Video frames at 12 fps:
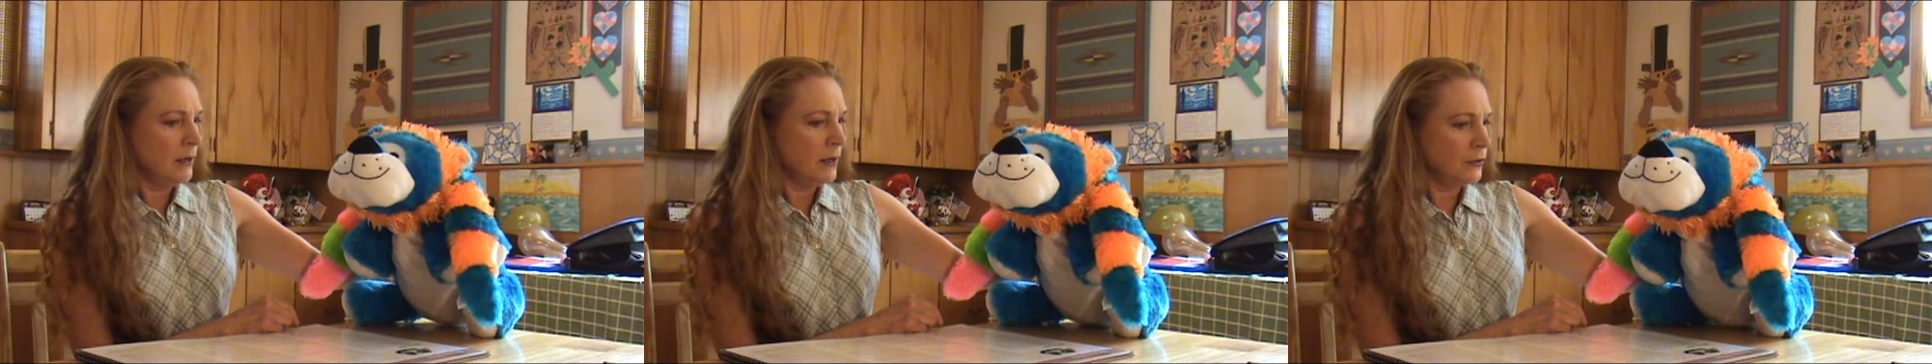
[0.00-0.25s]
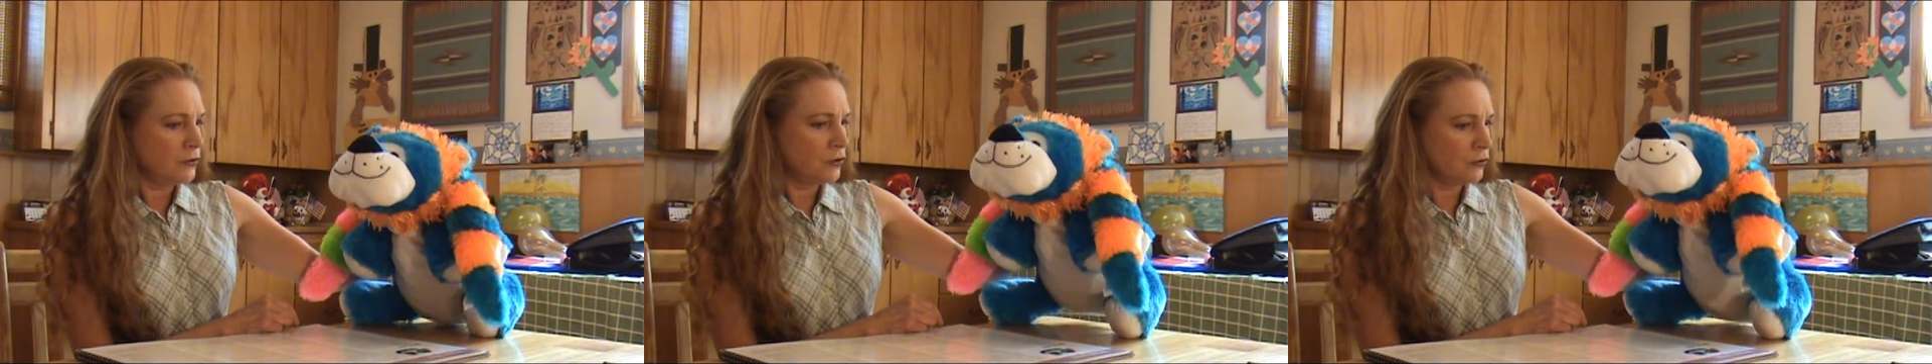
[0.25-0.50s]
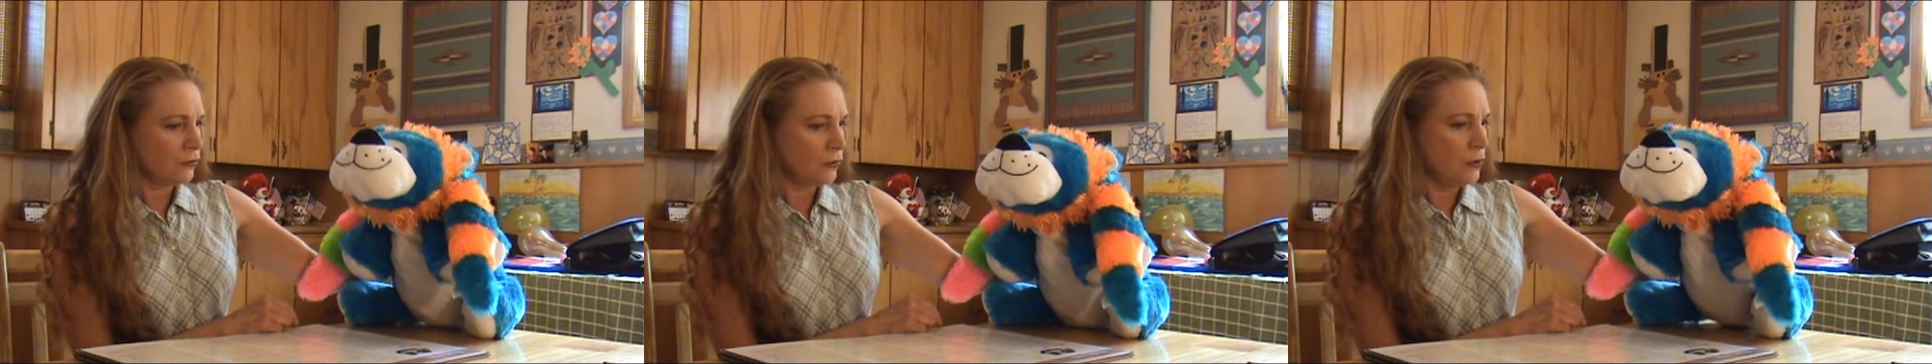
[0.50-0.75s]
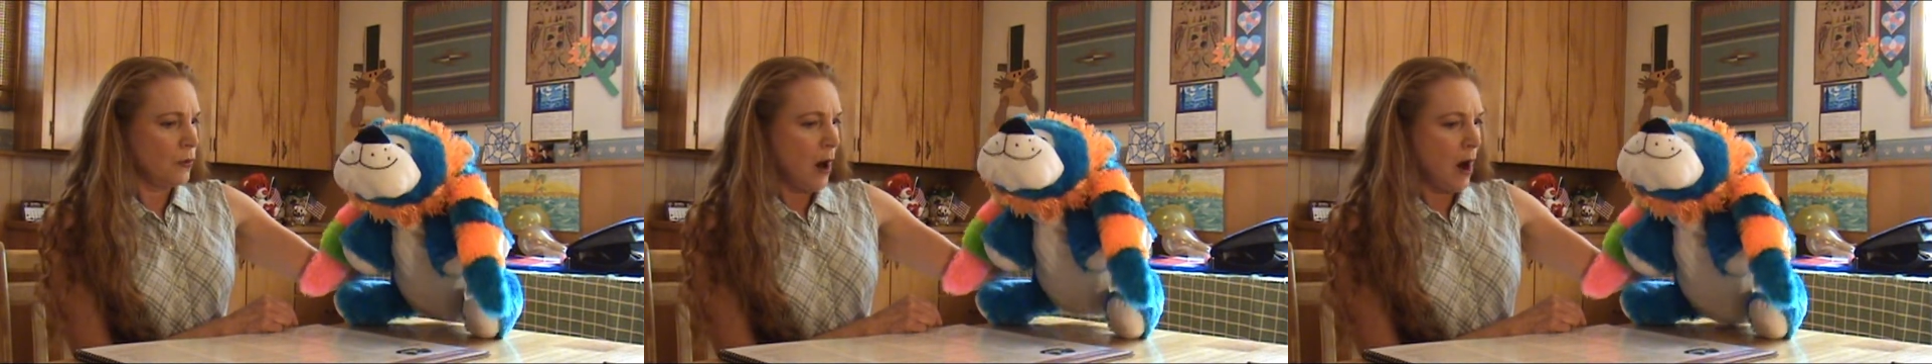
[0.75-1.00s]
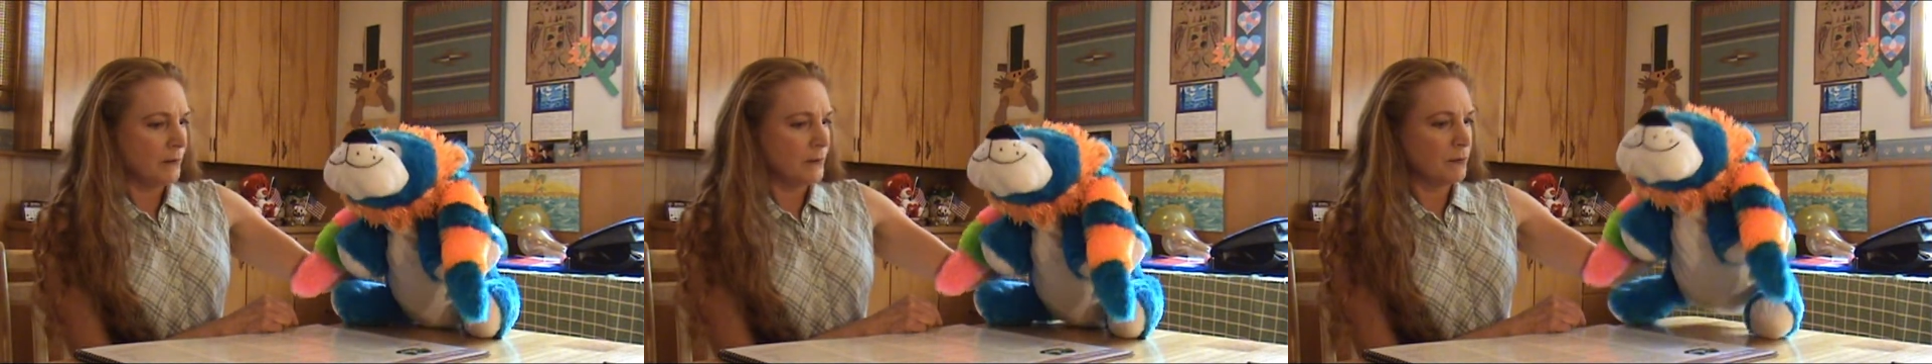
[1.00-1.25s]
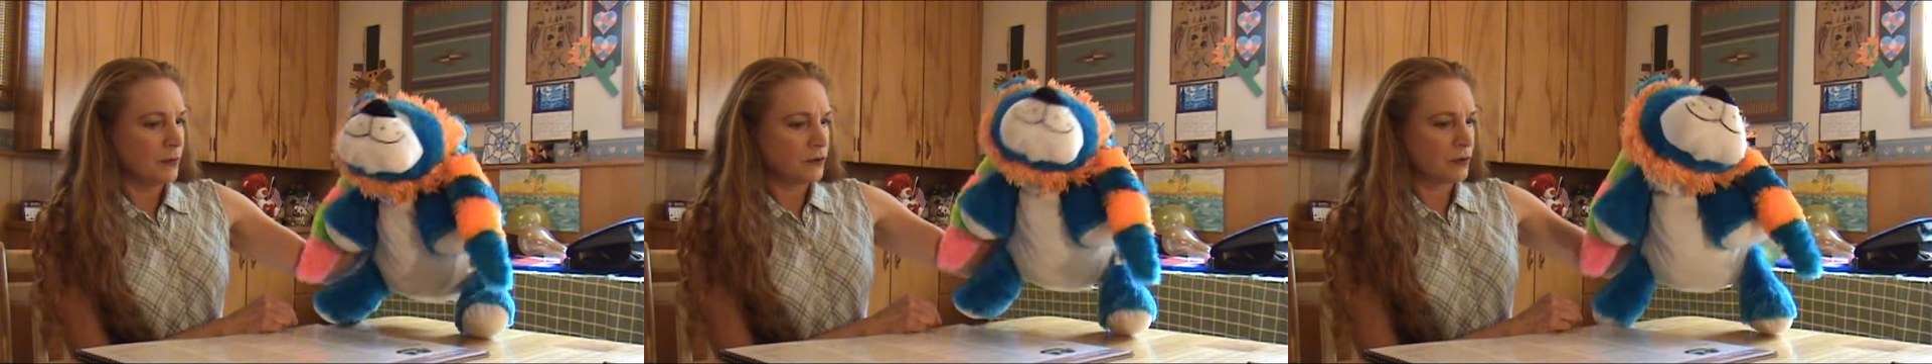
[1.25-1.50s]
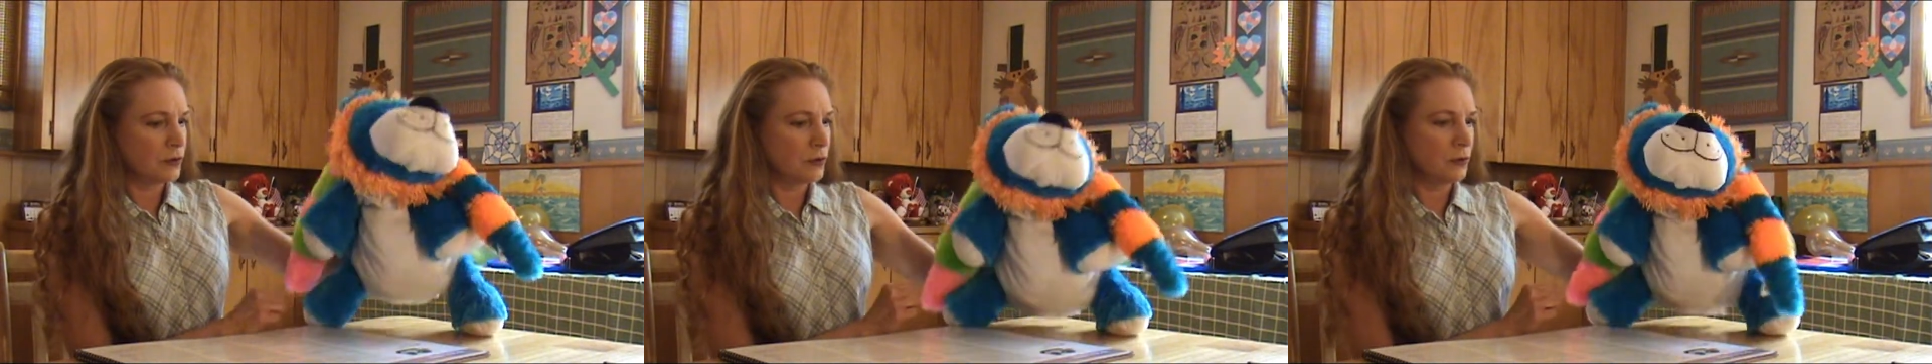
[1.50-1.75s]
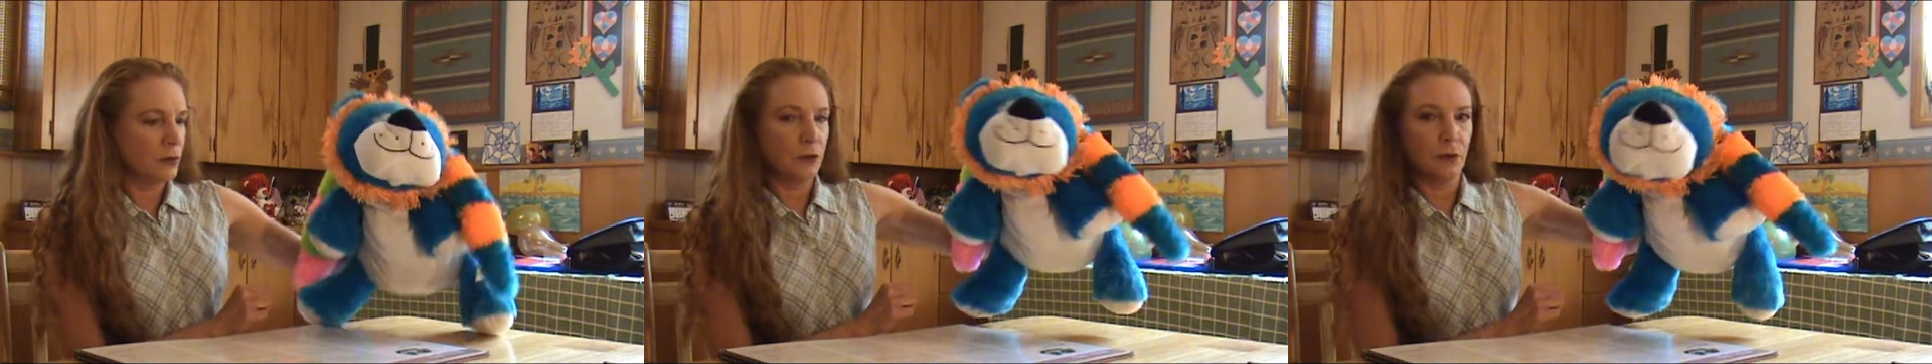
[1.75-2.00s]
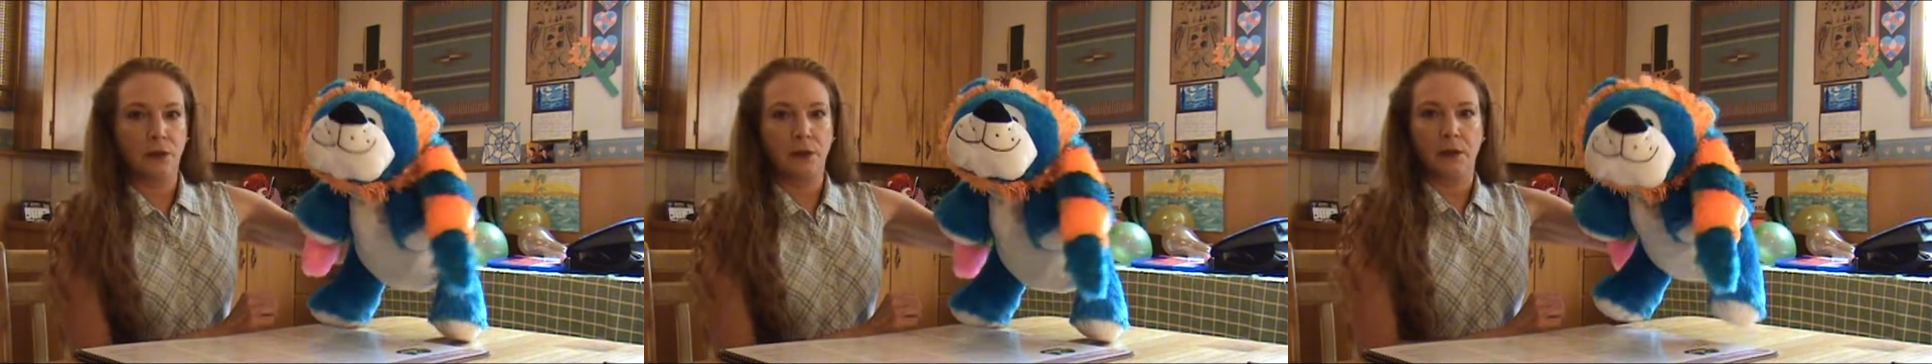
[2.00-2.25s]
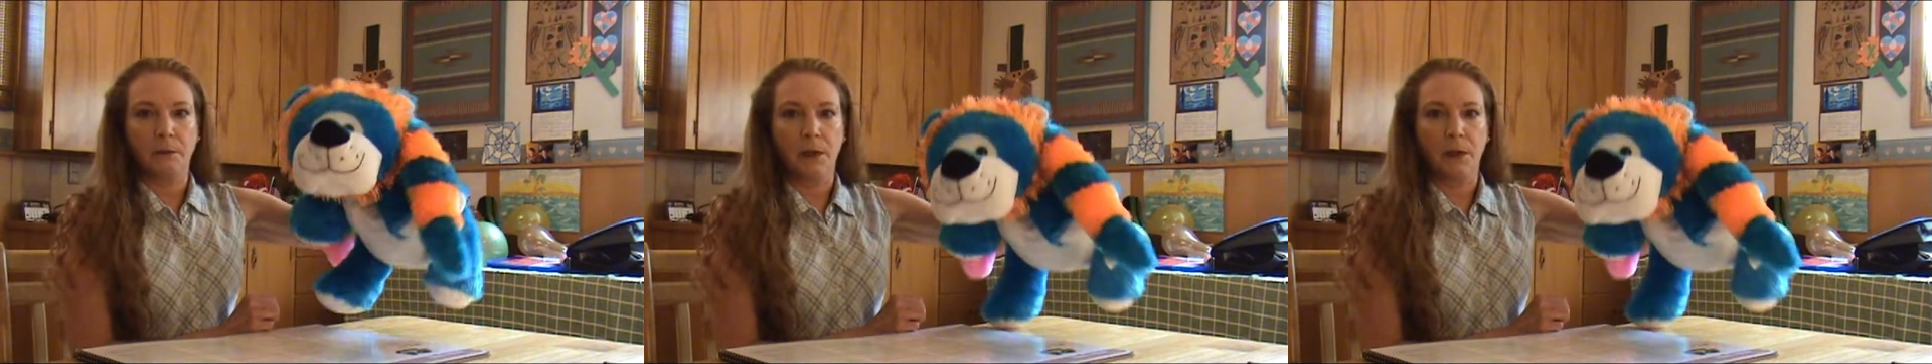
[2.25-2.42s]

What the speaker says: It's true, I am the most good-looking